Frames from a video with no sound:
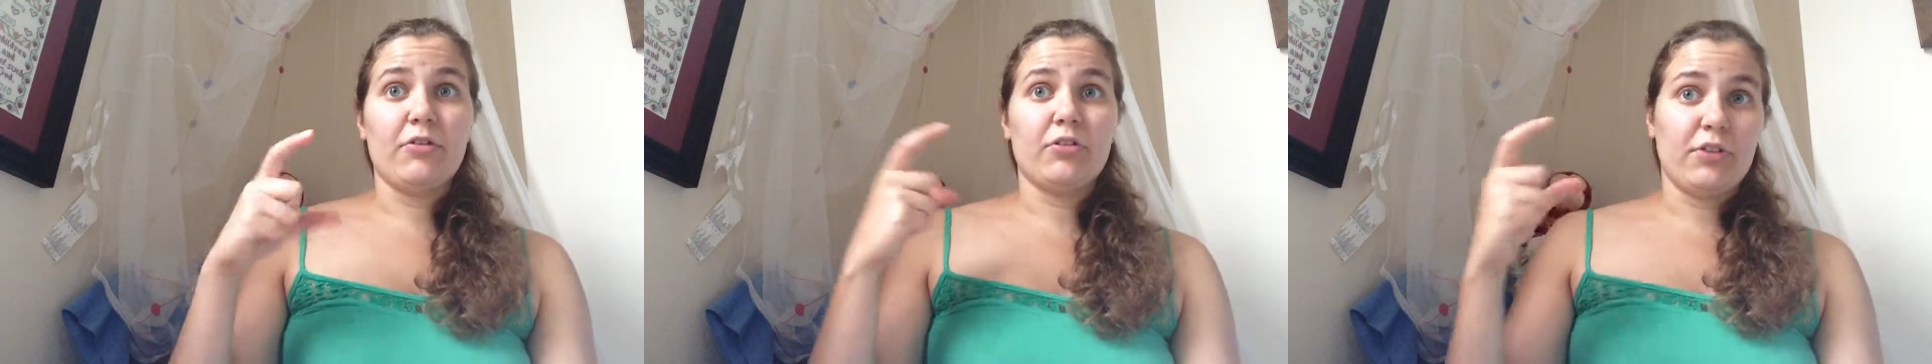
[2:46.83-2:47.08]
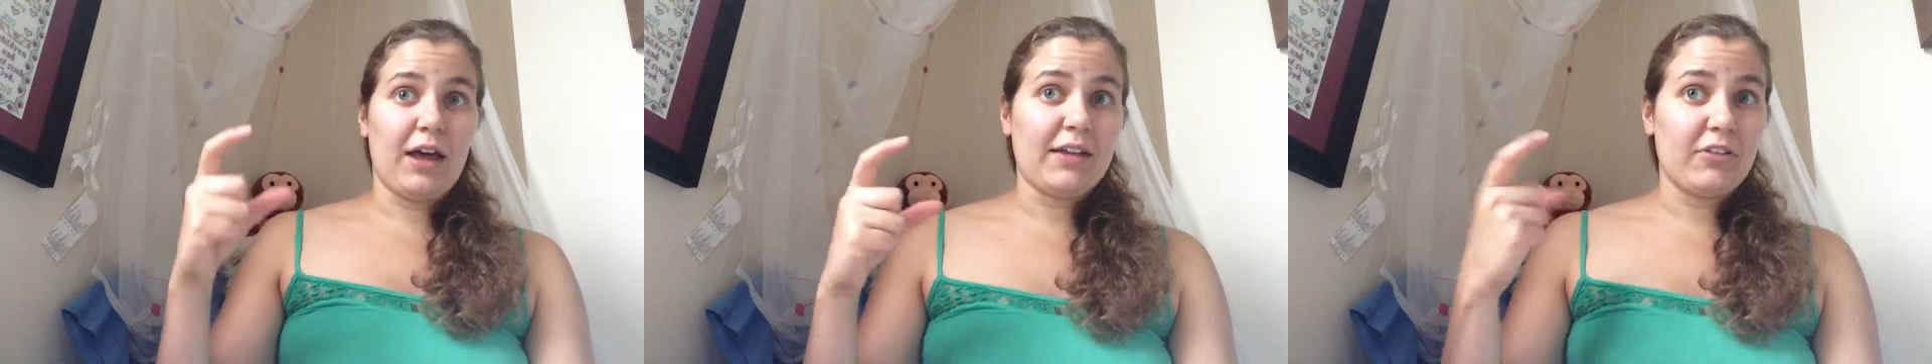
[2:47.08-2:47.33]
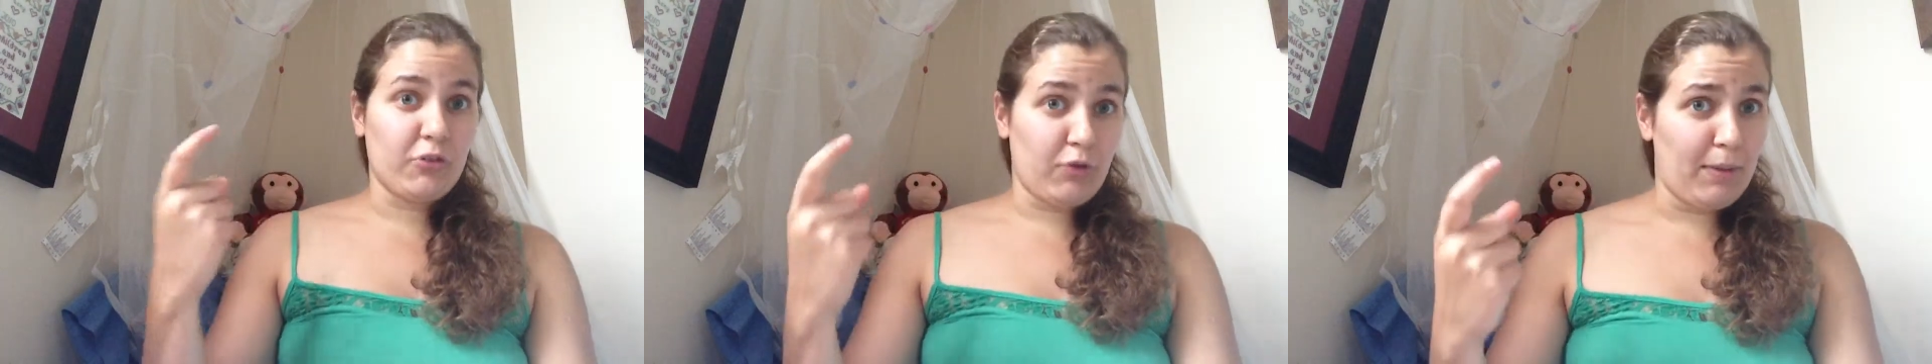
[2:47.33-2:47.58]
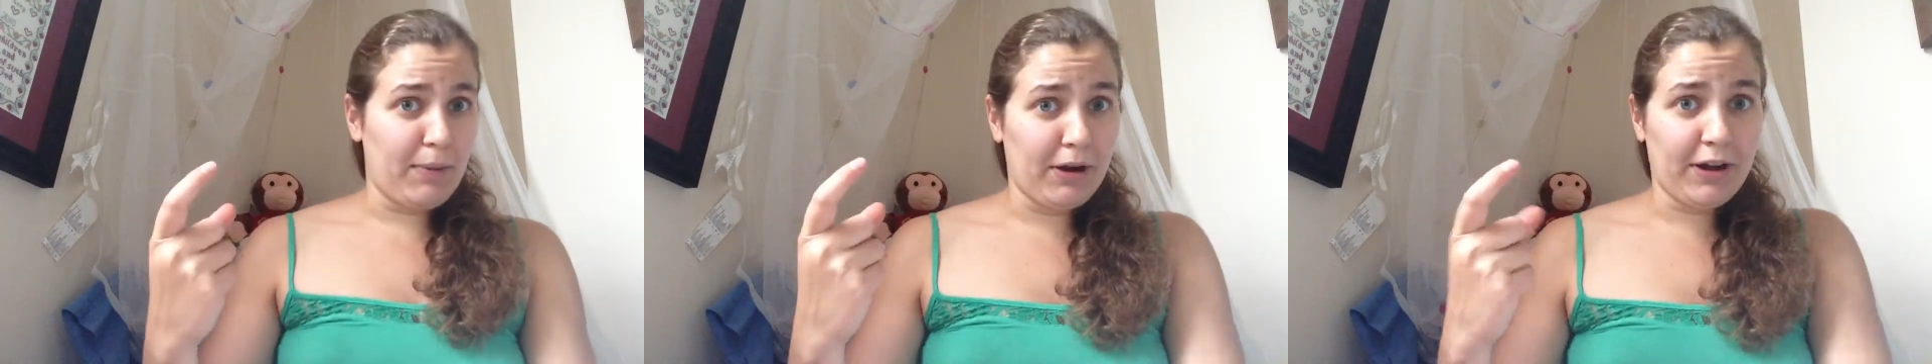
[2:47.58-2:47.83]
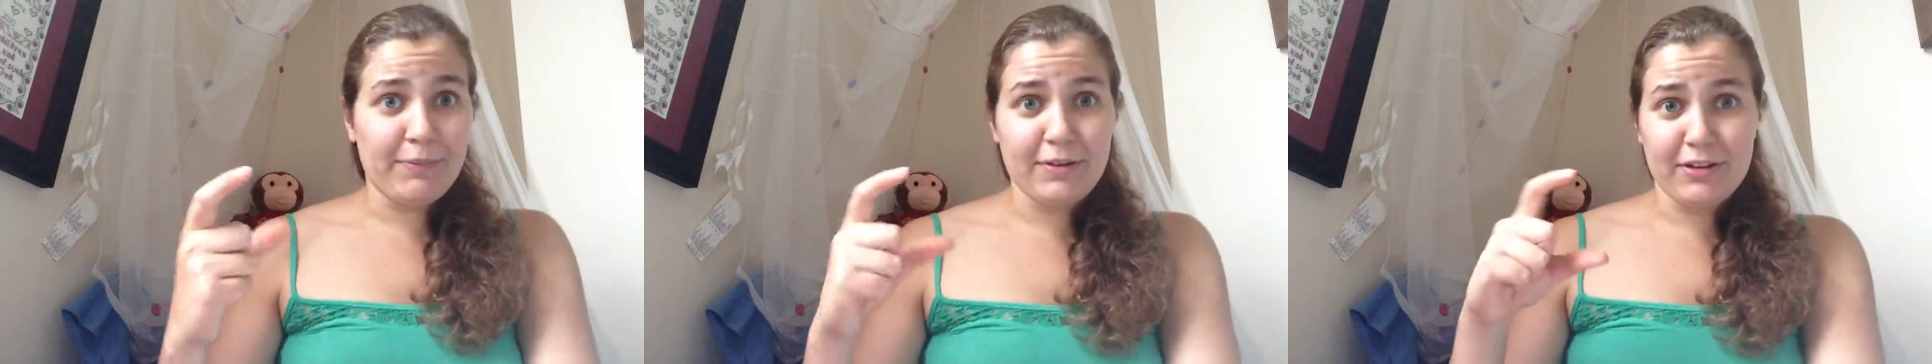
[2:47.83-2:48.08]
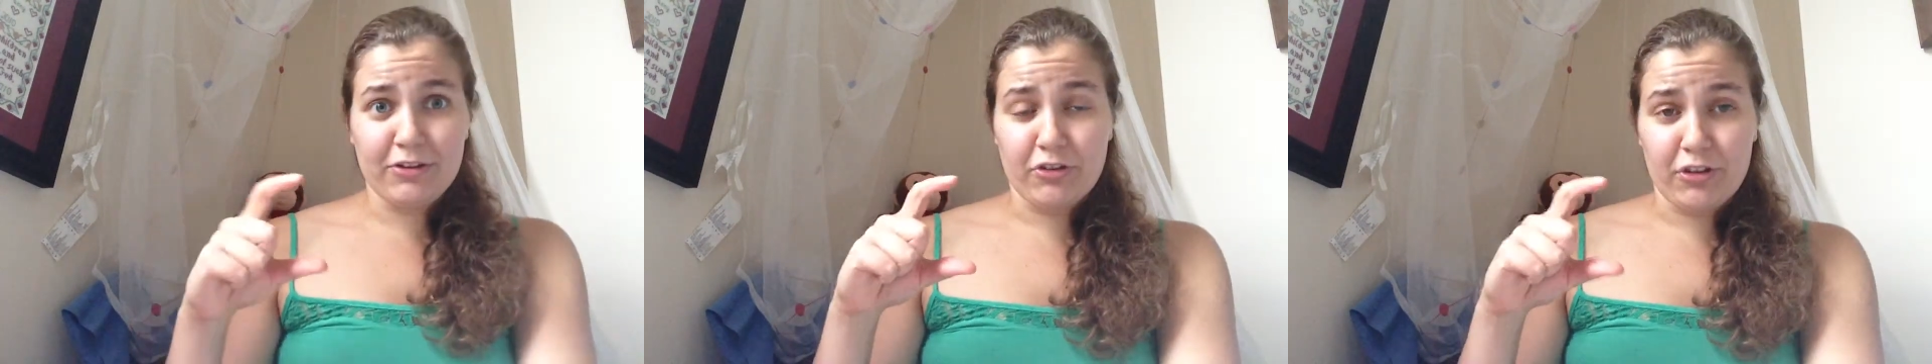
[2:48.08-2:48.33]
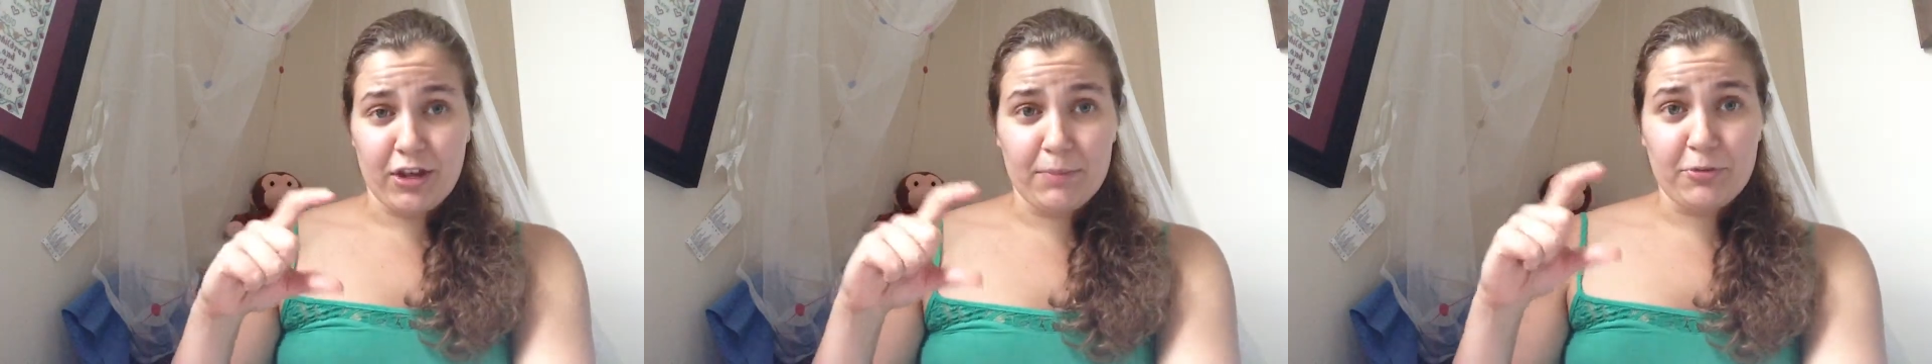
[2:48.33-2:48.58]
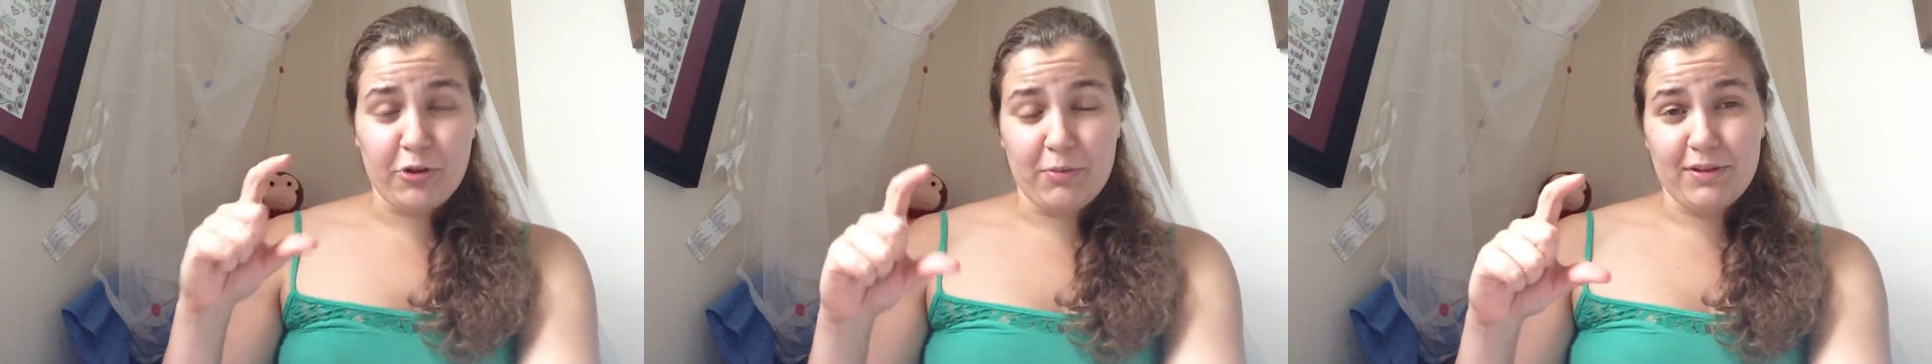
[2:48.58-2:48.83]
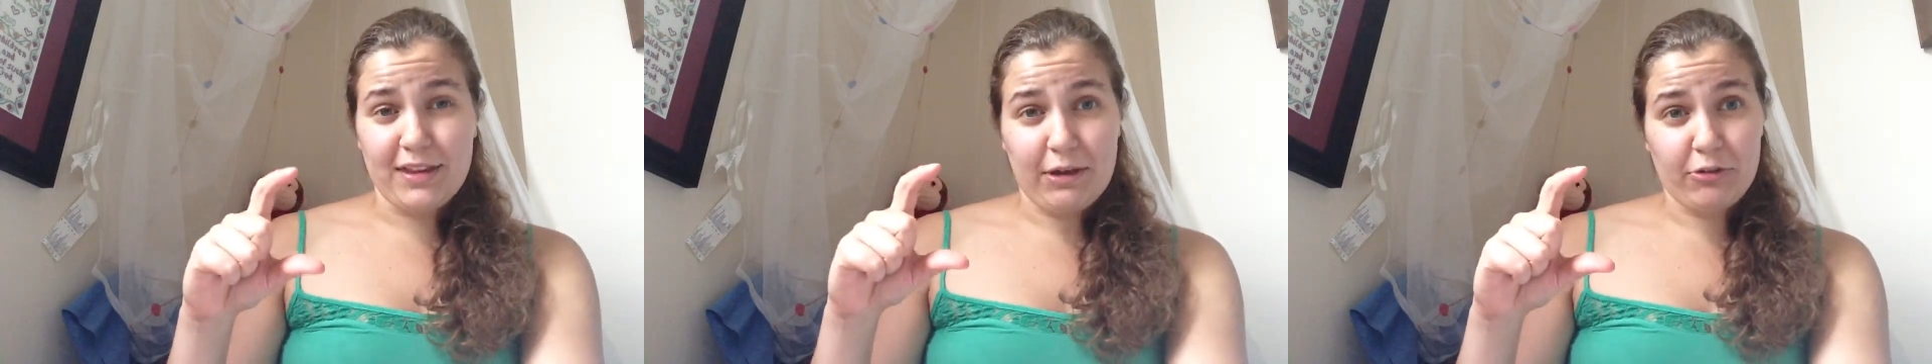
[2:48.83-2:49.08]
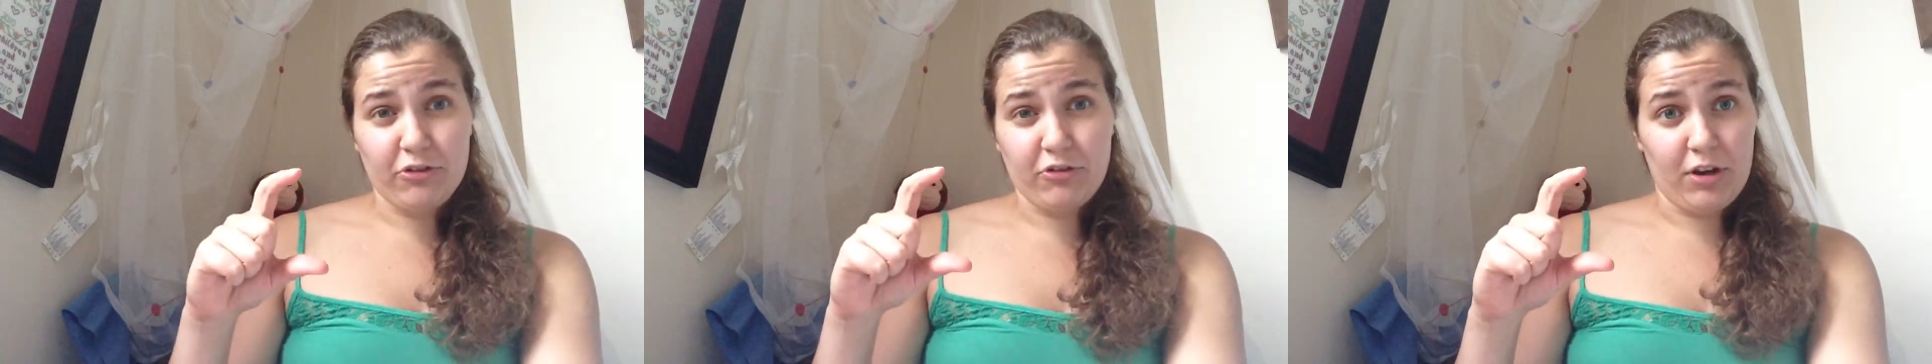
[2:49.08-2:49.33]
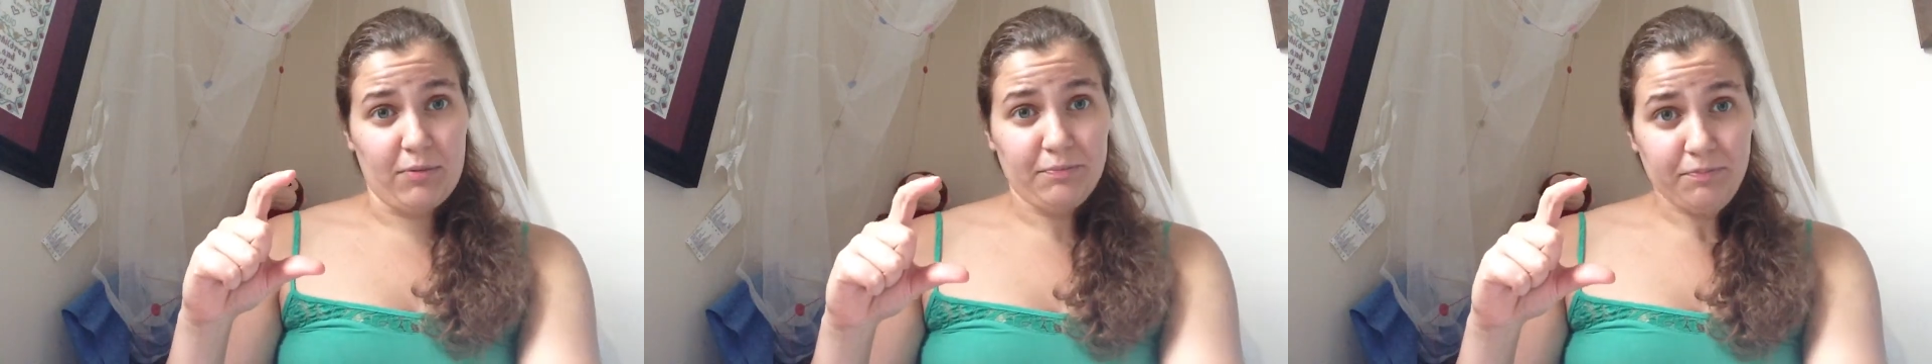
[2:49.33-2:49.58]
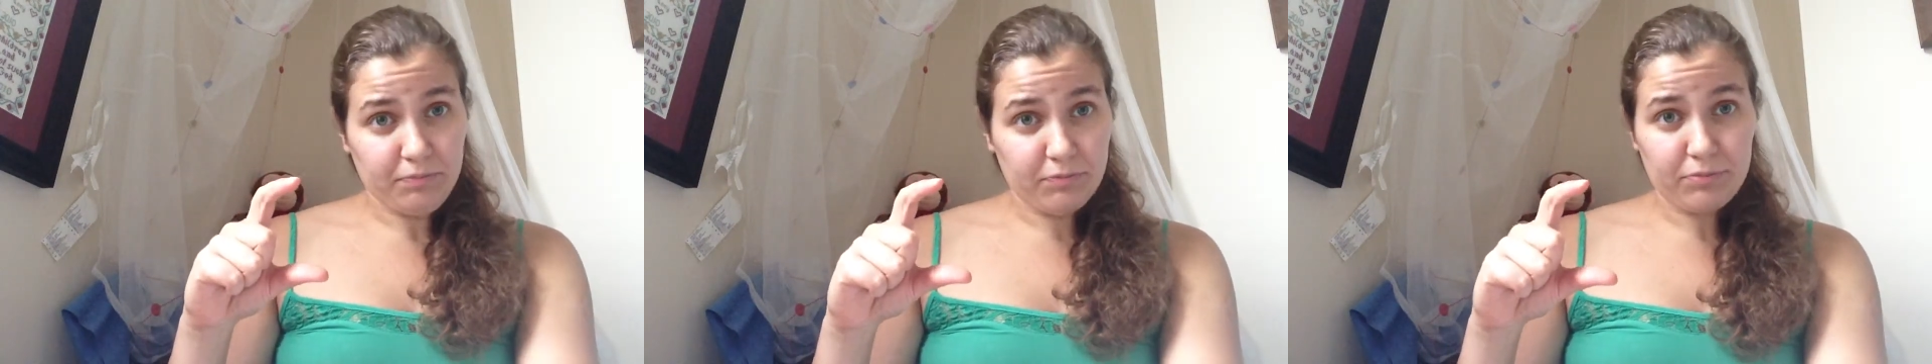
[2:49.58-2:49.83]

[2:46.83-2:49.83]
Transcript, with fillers: so that's the riparian position, the upstream and downstream,